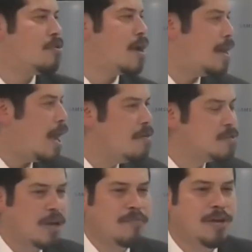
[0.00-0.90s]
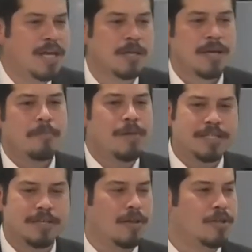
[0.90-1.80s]
or eight hours, whatever it is,
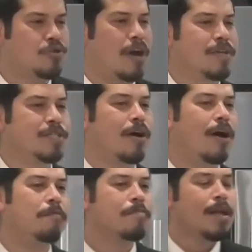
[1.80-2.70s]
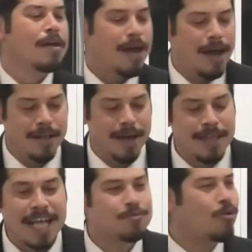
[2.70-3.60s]
plus, you know, the traveling time. And,
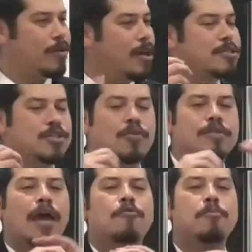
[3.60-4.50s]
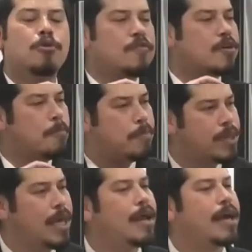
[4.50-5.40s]
and that's what, you know, so they remove
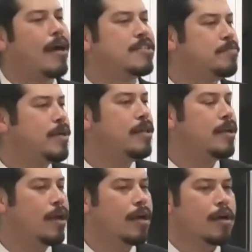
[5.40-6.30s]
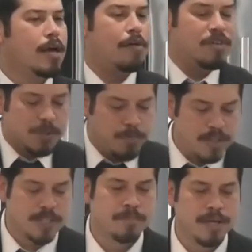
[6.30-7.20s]
complete accountability and
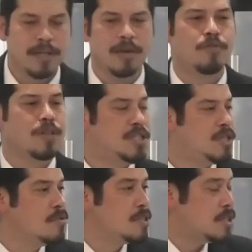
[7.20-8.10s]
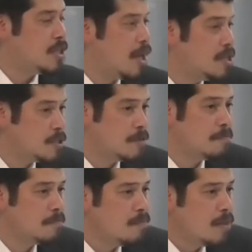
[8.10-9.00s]
responsibility for their children's education.
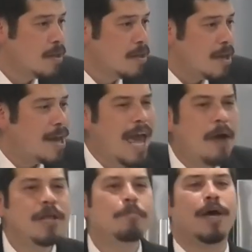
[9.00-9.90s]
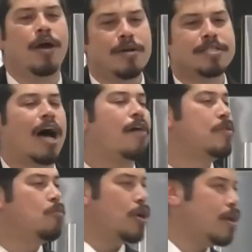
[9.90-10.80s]
And how many parents,
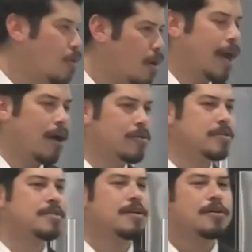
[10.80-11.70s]
after working long hours,